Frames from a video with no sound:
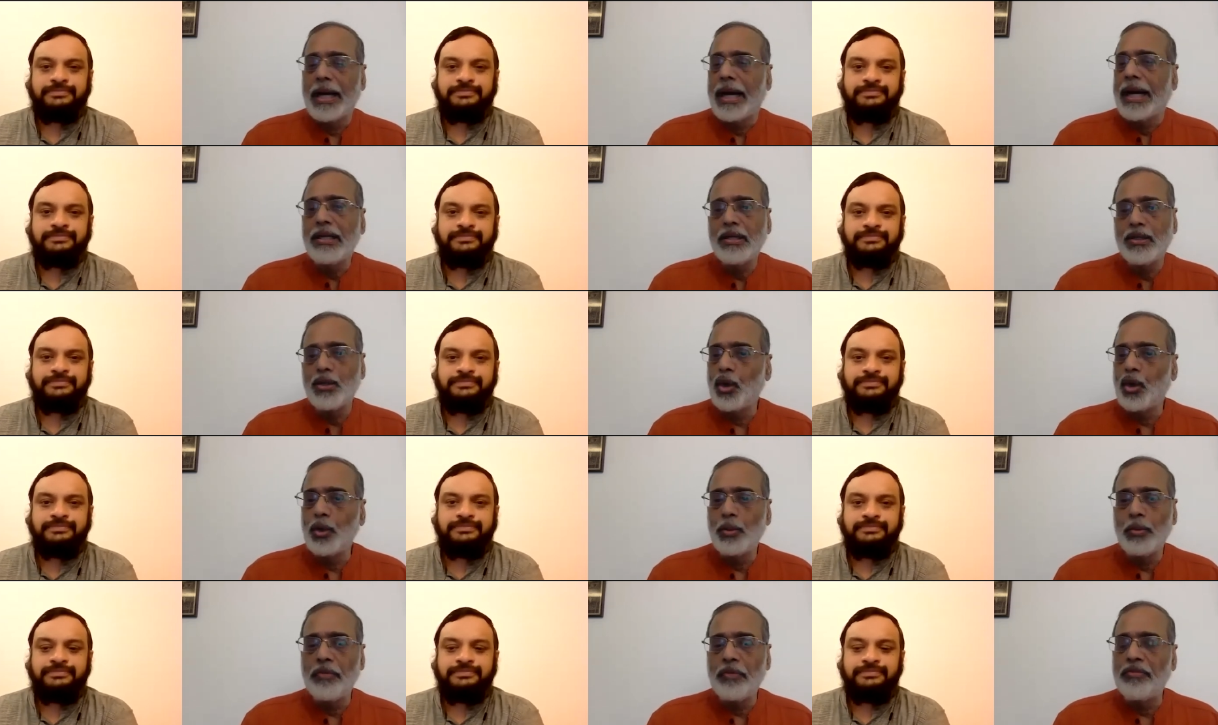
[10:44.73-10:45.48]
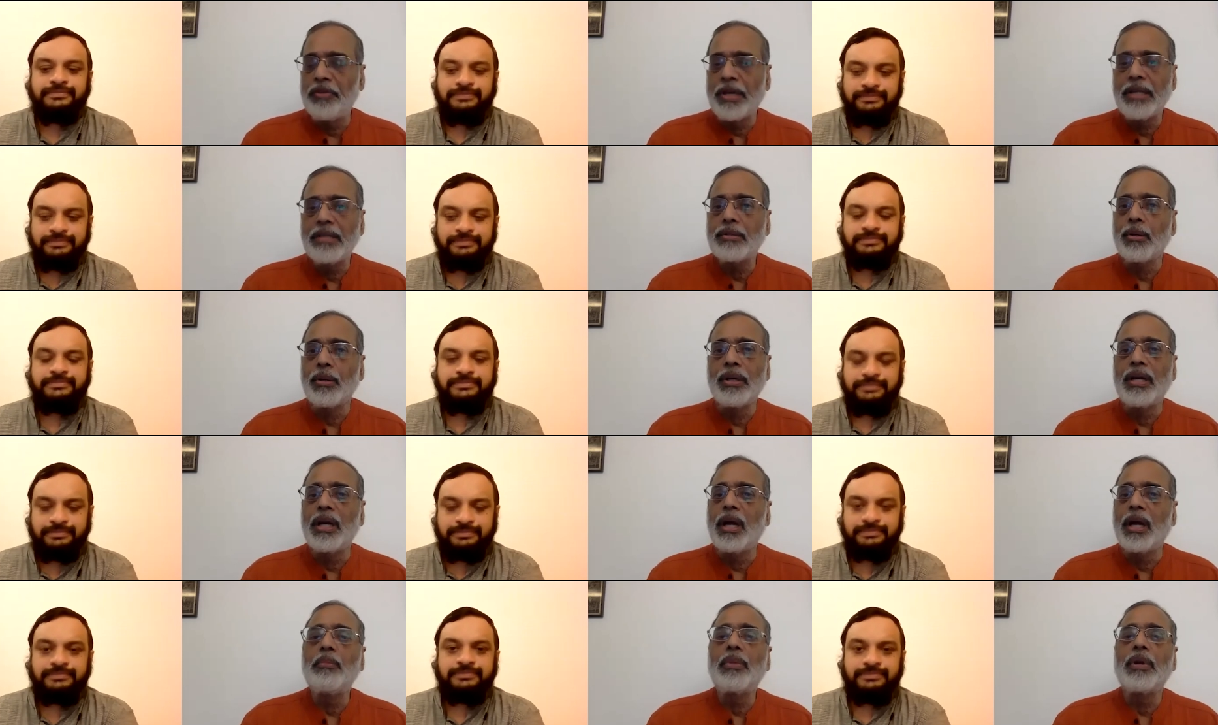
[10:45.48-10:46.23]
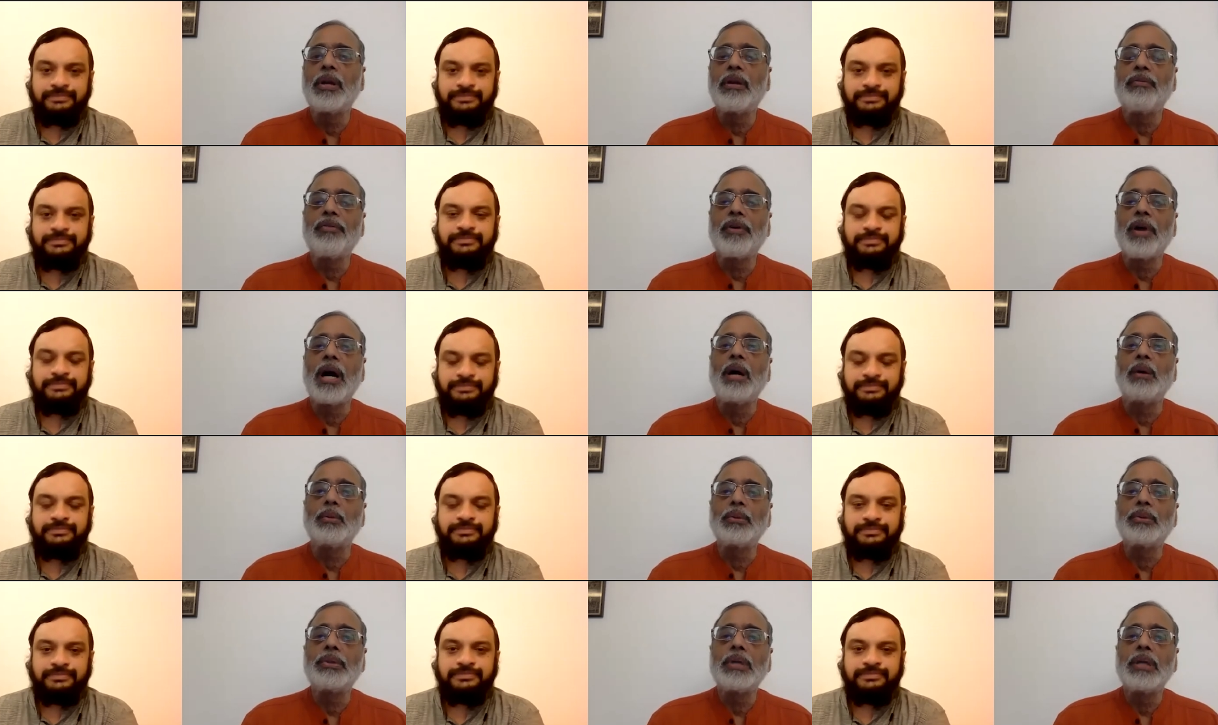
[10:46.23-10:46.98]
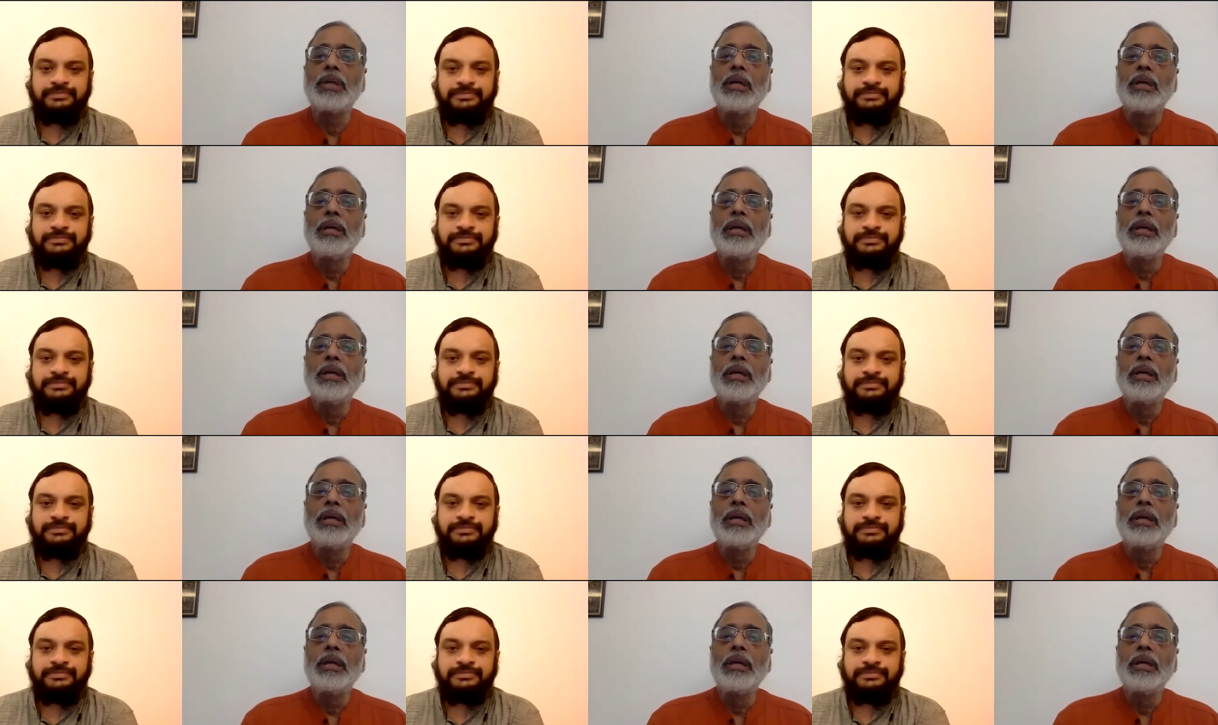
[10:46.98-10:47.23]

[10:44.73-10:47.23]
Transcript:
Speaker 1: and it's going to be faced on a number of counts,